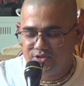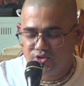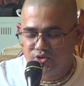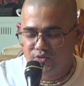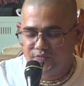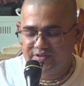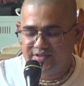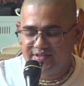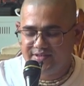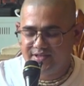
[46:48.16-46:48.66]

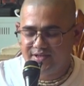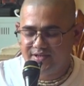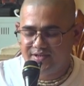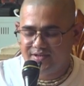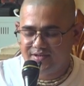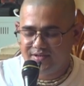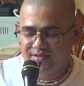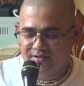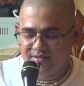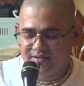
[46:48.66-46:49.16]
So
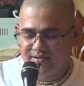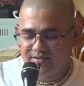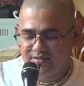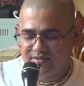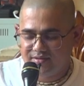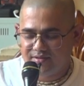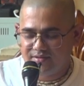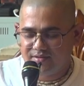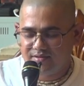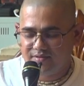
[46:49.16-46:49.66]

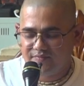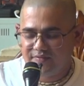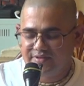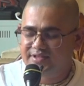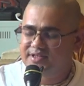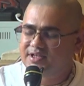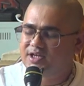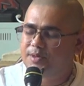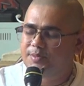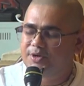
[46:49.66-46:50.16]

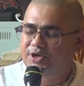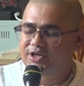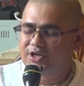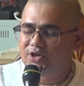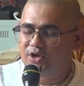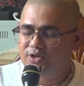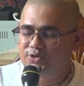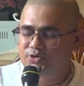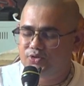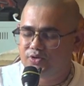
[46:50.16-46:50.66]
within the community
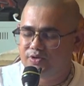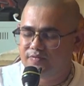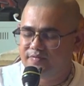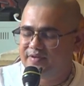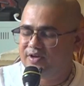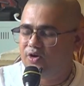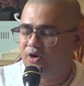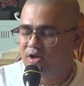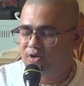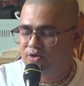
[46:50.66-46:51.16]
also,
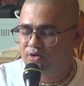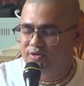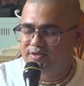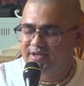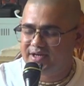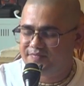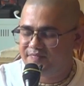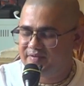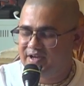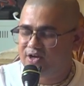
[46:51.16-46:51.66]
we all know
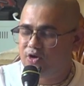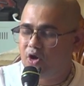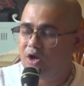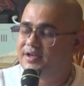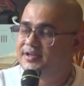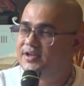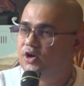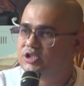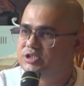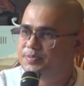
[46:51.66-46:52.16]
that we are
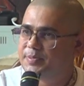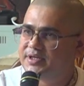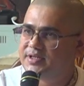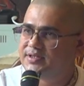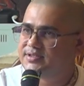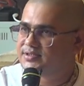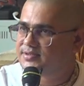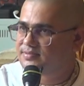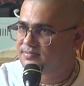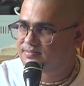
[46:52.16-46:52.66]
all in
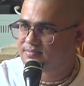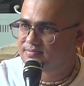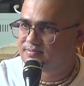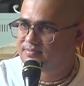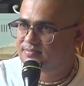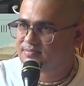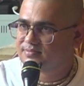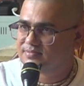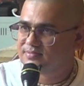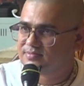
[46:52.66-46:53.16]
hospitals,
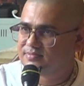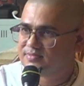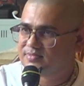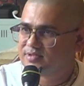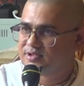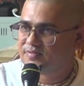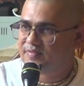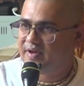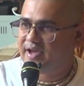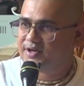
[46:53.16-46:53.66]

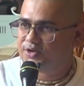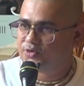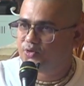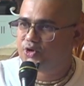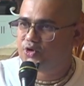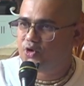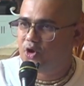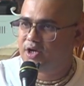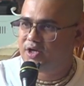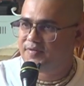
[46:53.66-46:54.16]
trying to
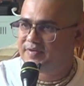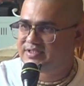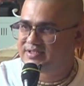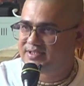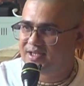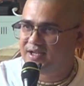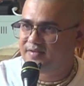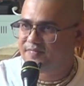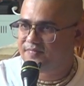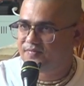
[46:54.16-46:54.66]
cure
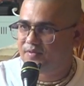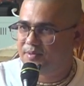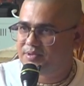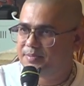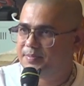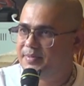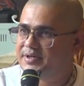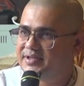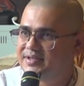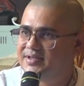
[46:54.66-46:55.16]
ourselves from
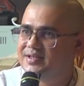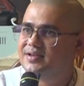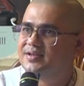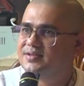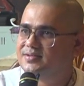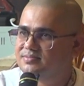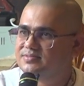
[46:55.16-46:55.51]
the material